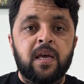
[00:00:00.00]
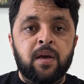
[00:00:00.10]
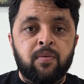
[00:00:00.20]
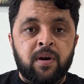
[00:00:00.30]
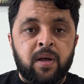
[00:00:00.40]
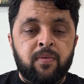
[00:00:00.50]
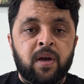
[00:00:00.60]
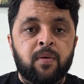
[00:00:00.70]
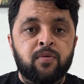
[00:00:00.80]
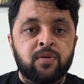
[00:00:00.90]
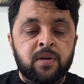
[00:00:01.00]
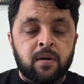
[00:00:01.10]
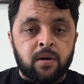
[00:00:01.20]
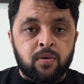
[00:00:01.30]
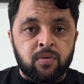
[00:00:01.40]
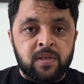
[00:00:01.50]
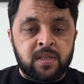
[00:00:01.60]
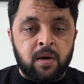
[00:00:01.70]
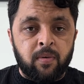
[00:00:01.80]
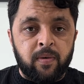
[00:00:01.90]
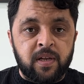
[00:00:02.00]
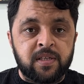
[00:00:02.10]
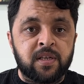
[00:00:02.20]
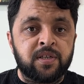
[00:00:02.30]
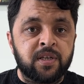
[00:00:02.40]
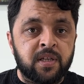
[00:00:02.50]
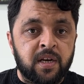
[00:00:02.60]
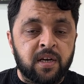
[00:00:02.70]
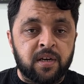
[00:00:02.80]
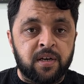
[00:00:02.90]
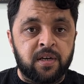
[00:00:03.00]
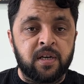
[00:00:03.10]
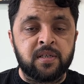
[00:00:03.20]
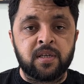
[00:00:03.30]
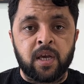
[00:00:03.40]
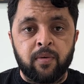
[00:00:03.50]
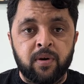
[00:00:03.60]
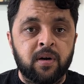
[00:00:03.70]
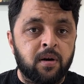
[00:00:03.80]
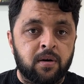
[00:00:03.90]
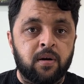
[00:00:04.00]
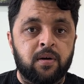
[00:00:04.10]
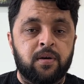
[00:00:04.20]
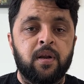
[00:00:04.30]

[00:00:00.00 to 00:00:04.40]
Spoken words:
Every day we have to do the surveillance and check that the concrete is cured or not.